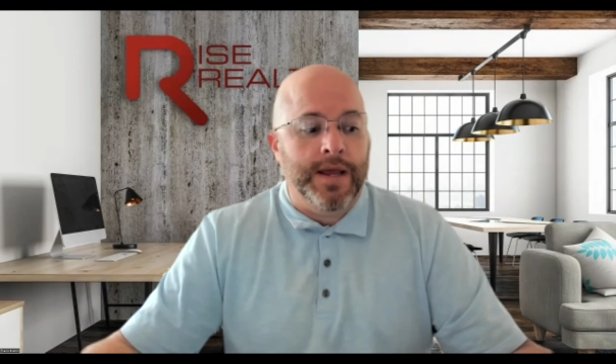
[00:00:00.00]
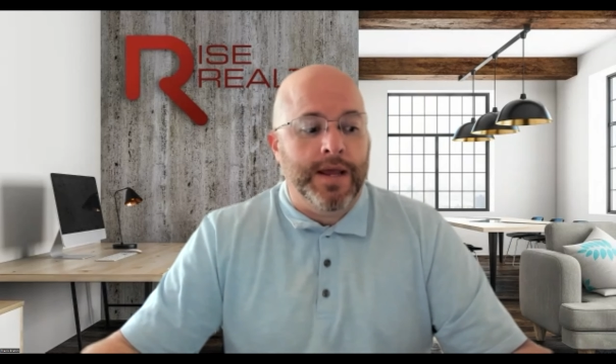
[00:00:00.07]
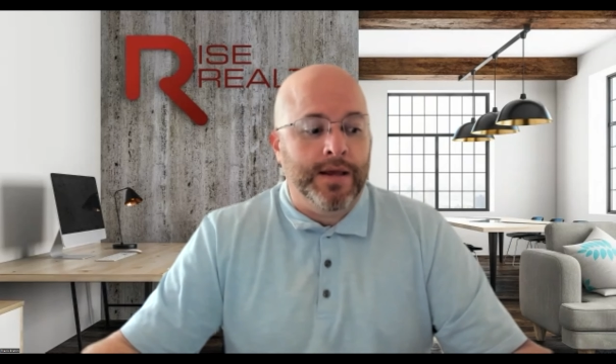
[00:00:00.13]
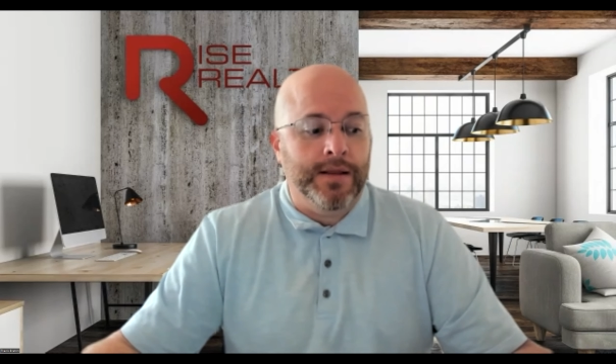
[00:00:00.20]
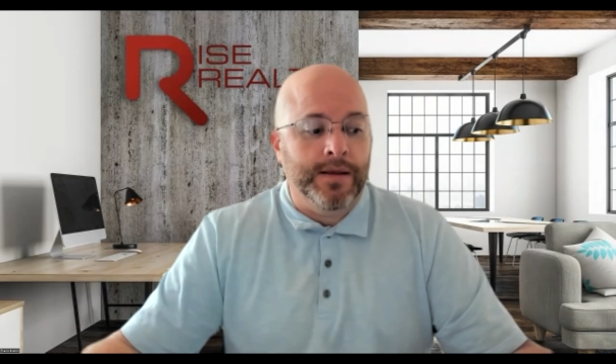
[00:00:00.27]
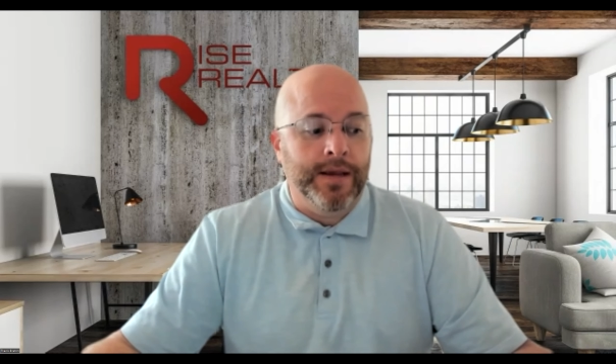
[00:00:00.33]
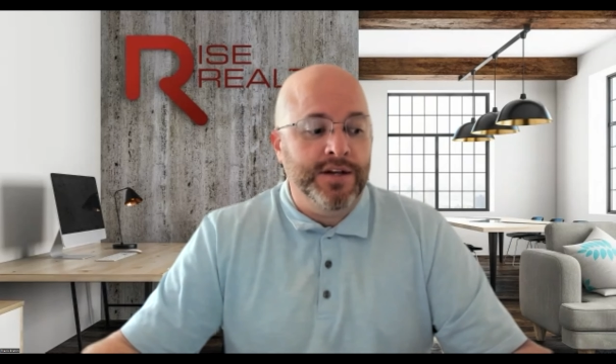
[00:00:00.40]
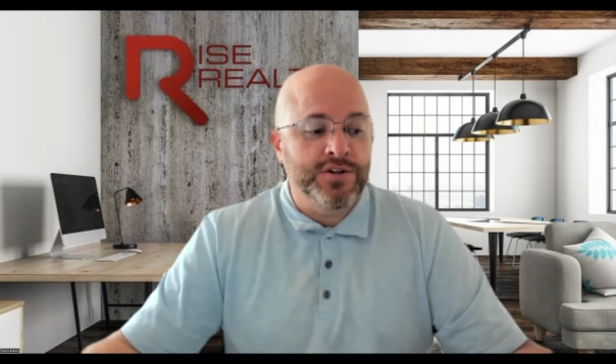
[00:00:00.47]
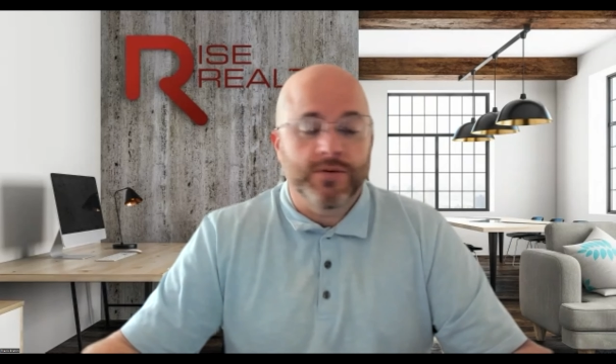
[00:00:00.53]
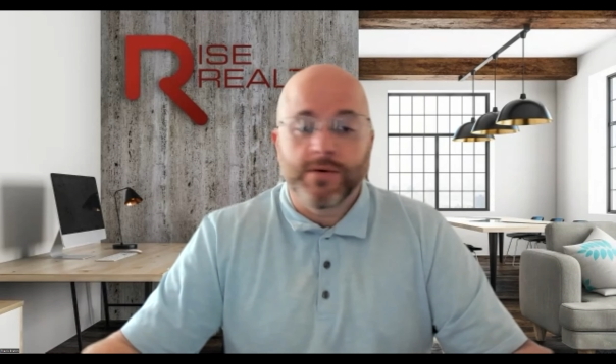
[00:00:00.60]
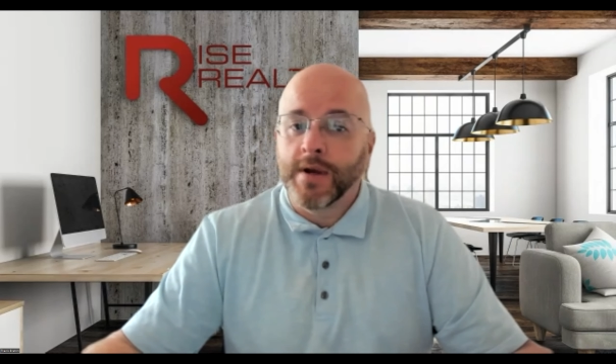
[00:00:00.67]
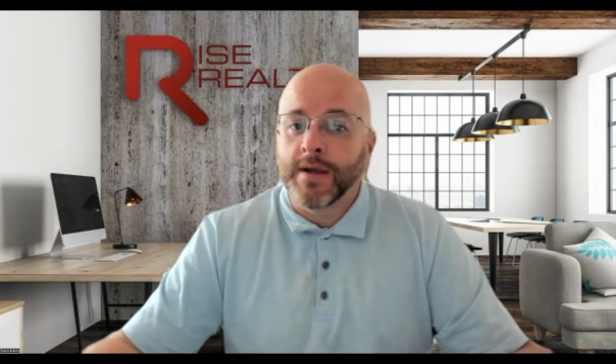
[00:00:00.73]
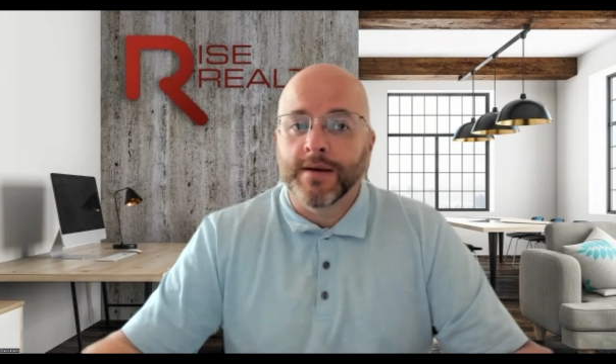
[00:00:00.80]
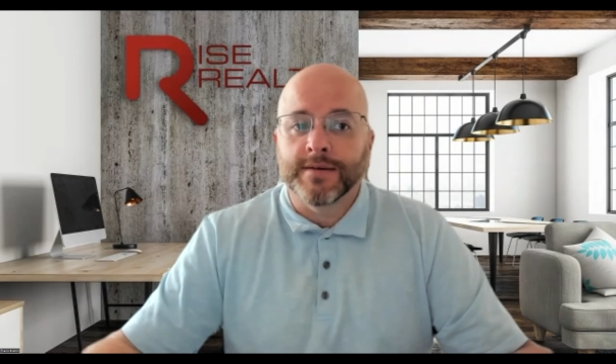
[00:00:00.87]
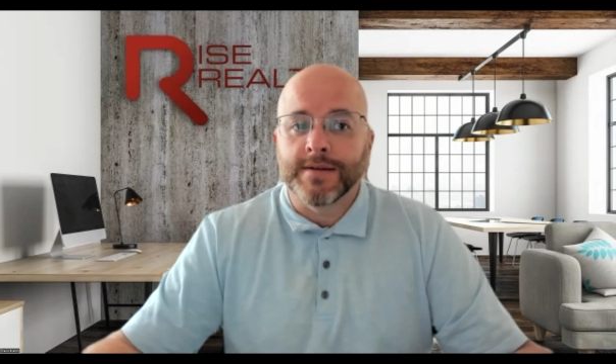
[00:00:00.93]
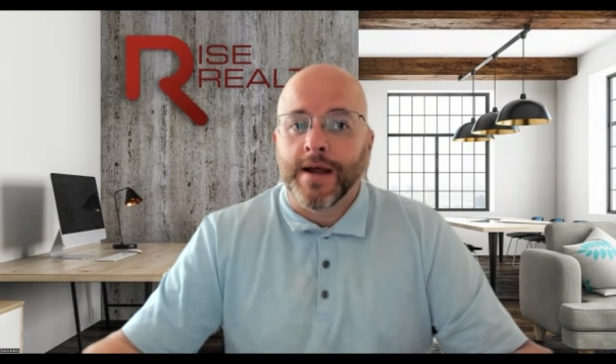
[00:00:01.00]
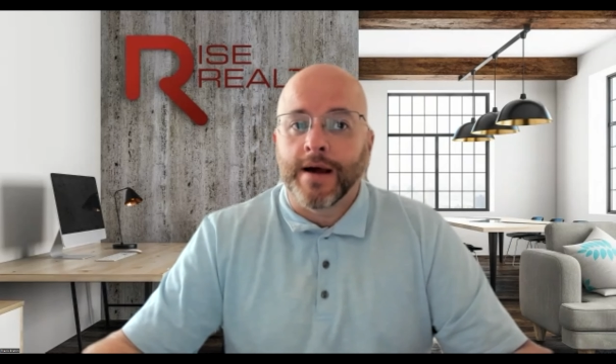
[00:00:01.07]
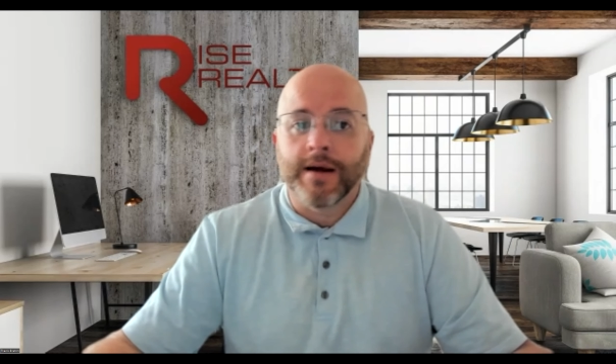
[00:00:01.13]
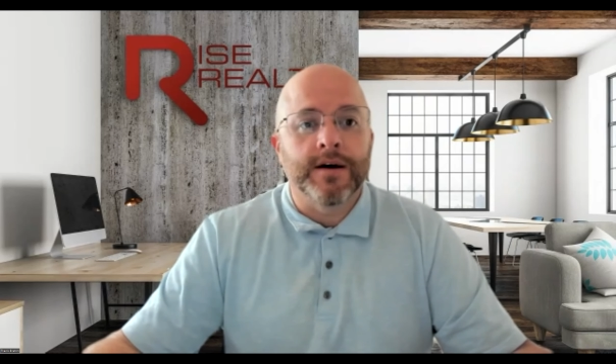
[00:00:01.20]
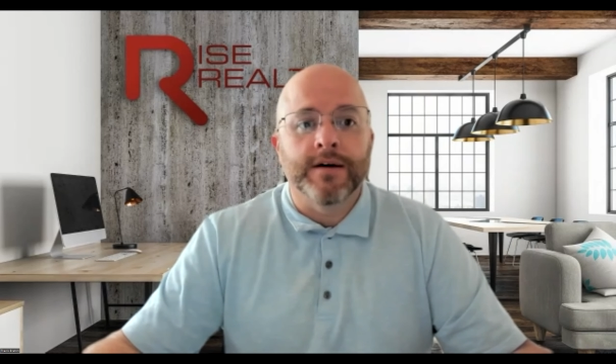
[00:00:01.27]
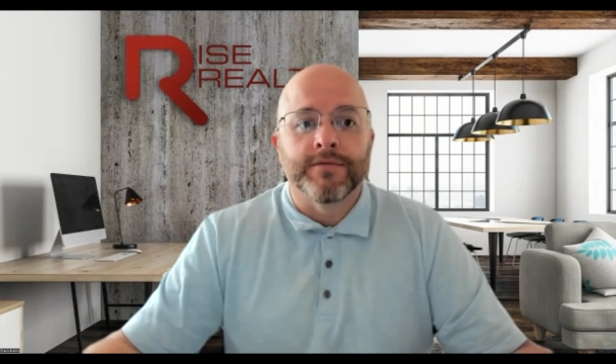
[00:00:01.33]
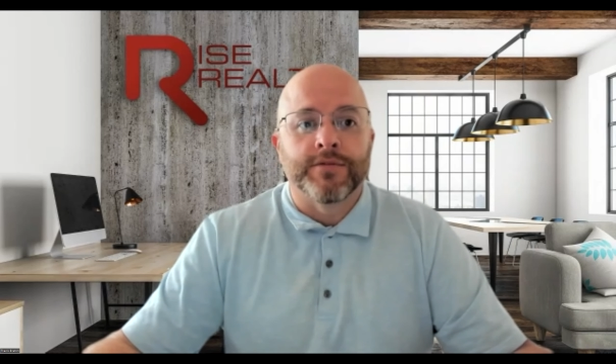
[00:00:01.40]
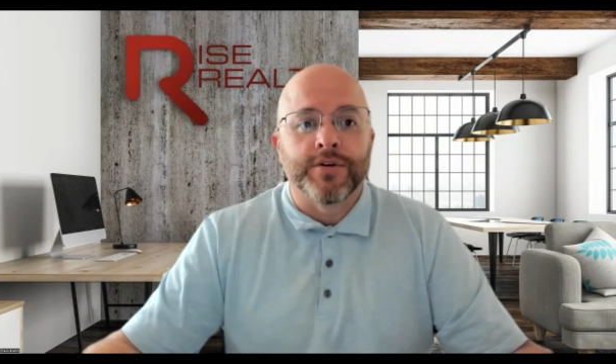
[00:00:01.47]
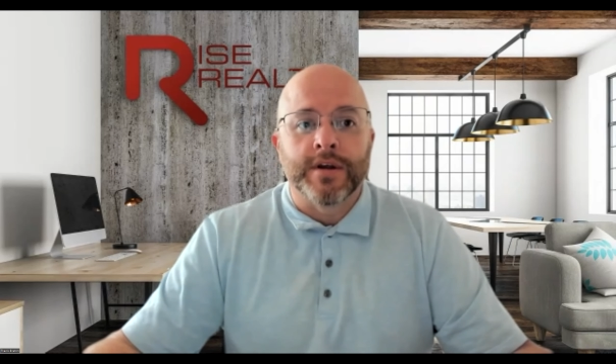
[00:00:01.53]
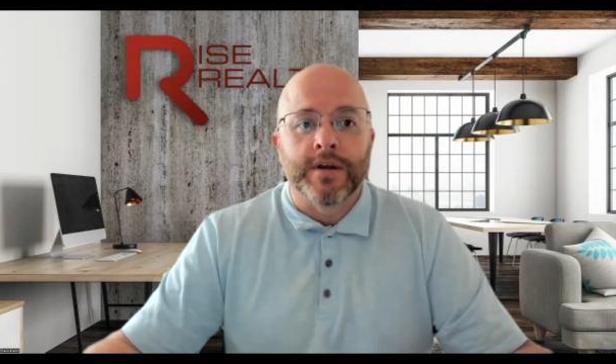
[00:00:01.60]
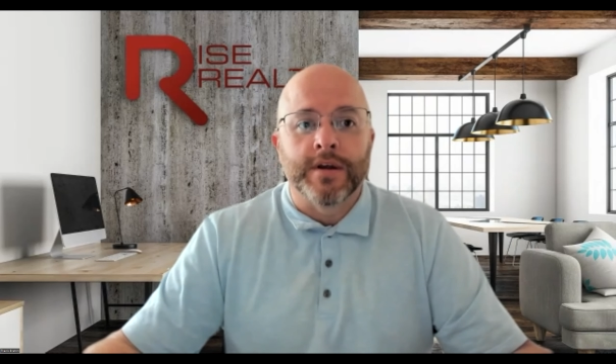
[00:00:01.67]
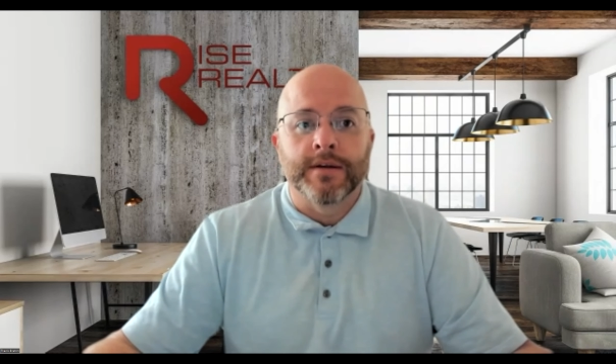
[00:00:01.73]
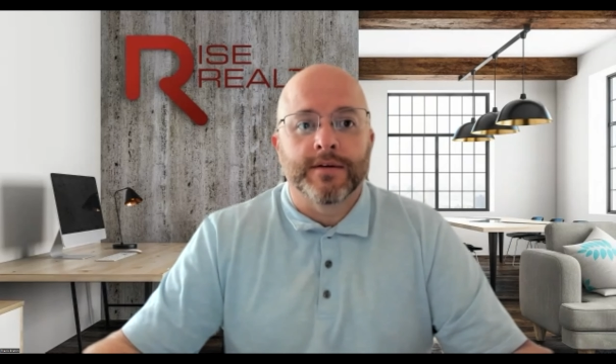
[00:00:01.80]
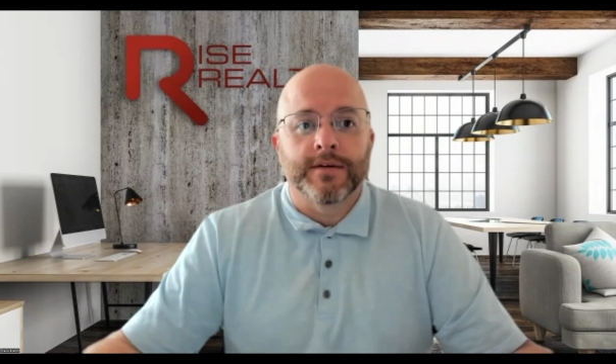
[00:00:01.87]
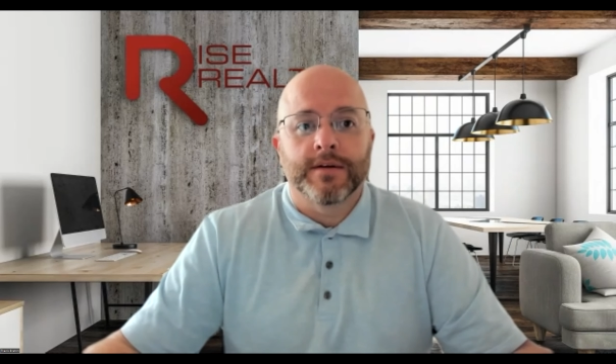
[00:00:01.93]
and the HOA is not covering
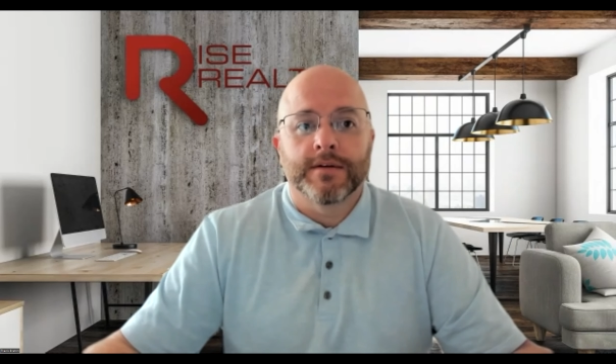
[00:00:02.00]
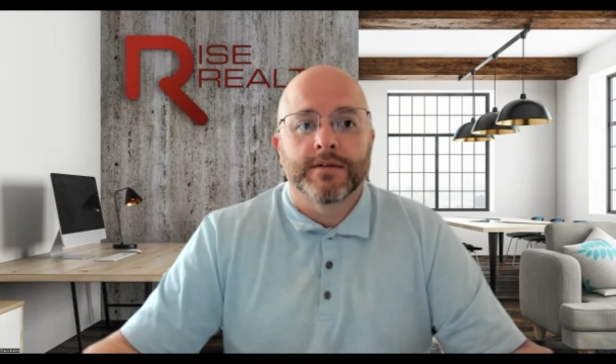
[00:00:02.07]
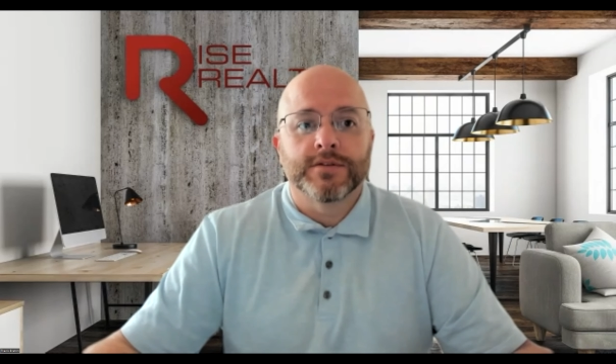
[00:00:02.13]
it.